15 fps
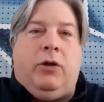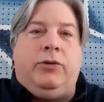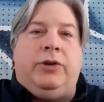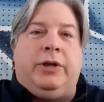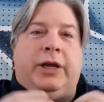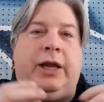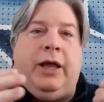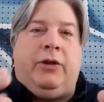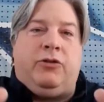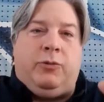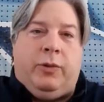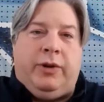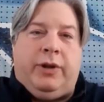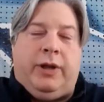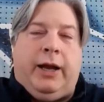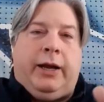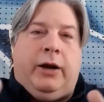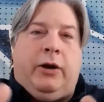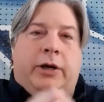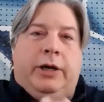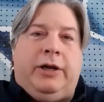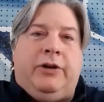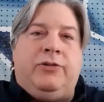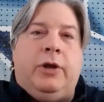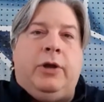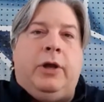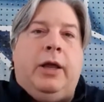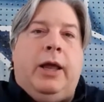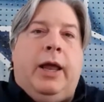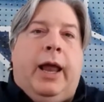The Kel is one of the hierarchies,
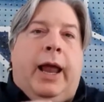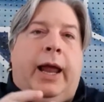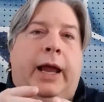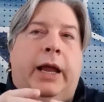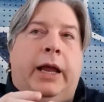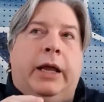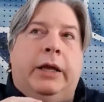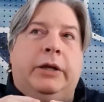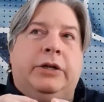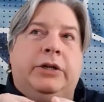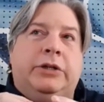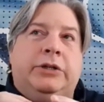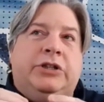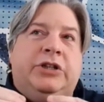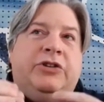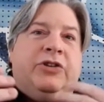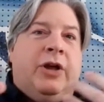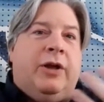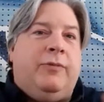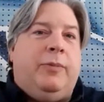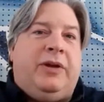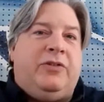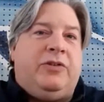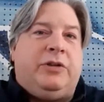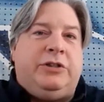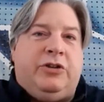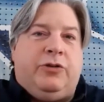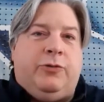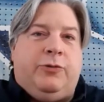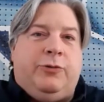and she's kind of basically
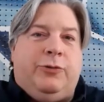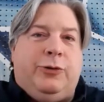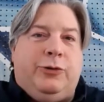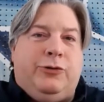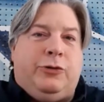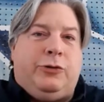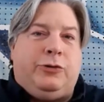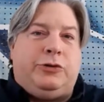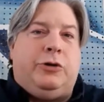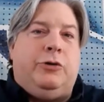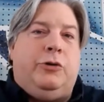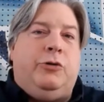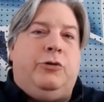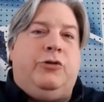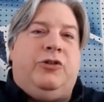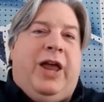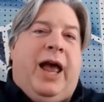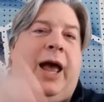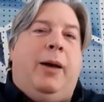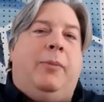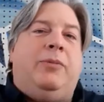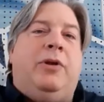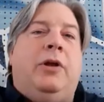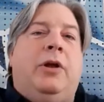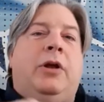just a foot soldier who's tapped